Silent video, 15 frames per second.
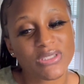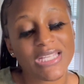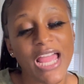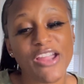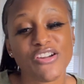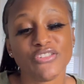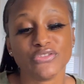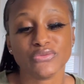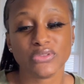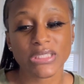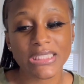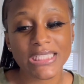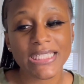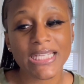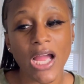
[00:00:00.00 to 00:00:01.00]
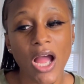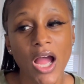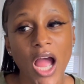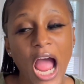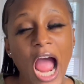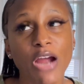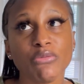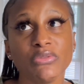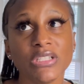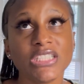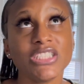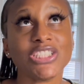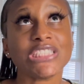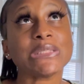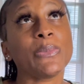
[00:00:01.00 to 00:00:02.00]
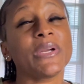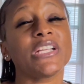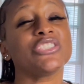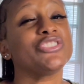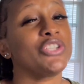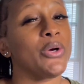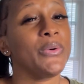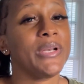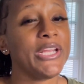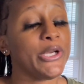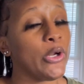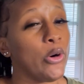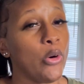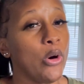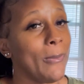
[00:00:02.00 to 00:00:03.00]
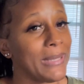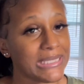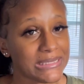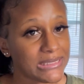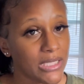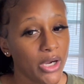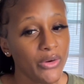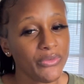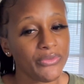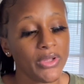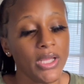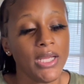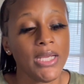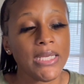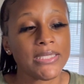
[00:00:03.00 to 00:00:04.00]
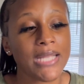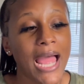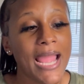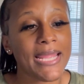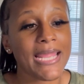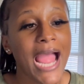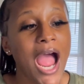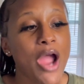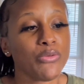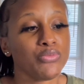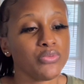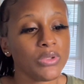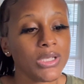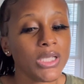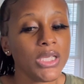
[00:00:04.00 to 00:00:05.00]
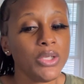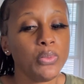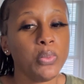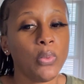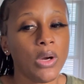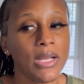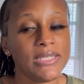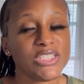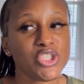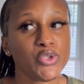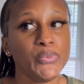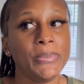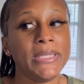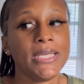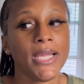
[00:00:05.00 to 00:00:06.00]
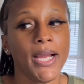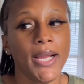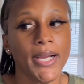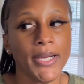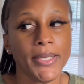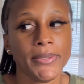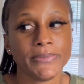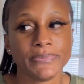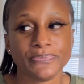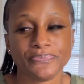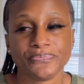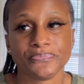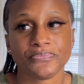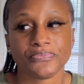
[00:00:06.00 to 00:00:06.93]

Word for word: Like, really, y'all, I really just want to zone in on, on myself. Like, I really want to become...